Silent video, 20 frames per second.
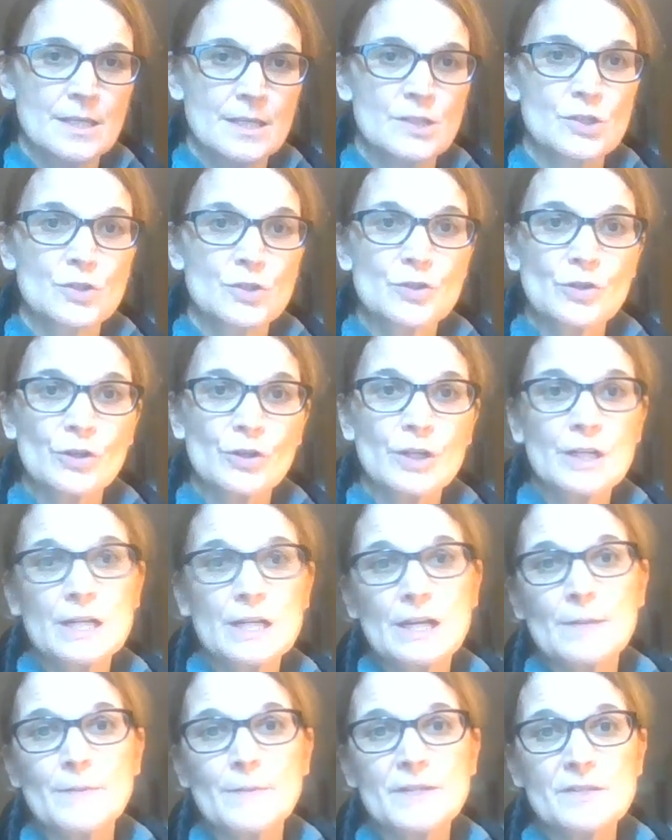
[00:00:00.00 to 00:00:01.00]
So you're going to
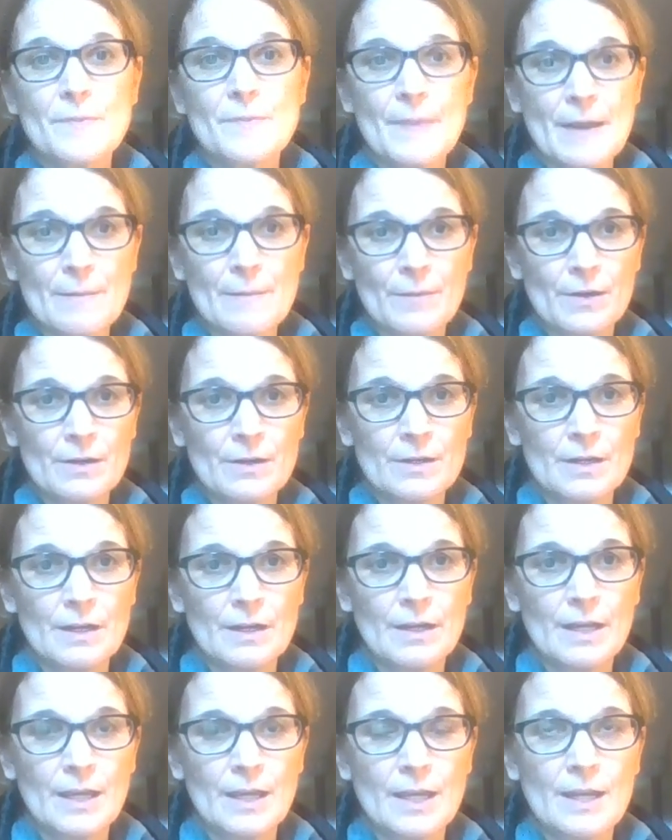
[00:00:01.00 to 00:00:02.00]
need a piece of paper
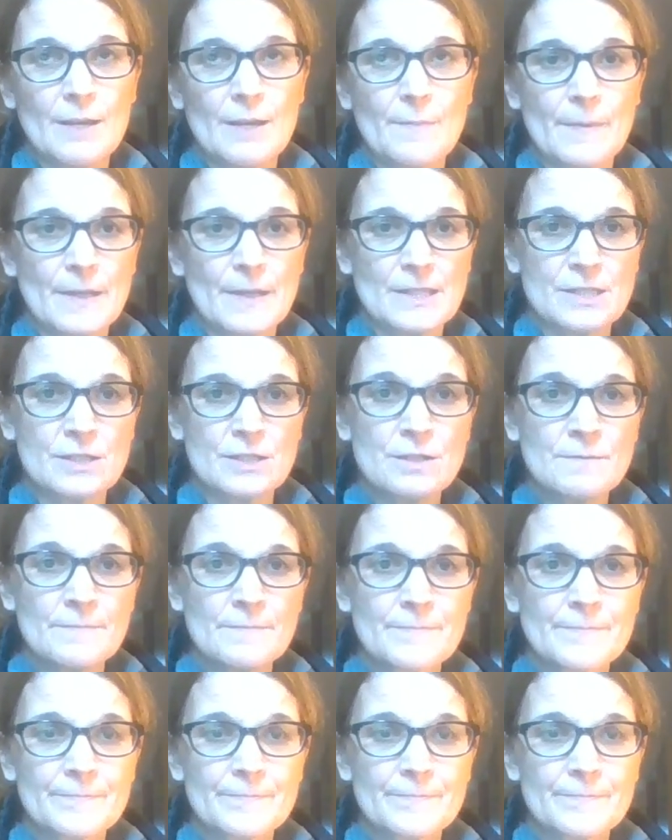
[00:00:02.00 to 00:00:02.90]
and a pencil.